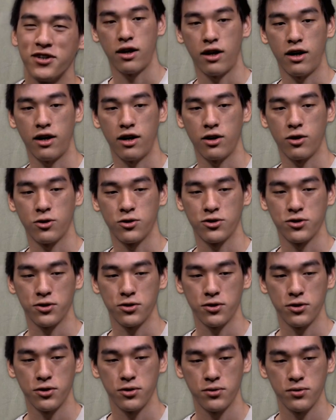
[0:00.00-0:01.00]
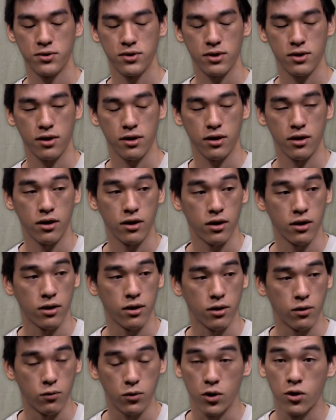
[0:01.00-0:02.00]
I also used the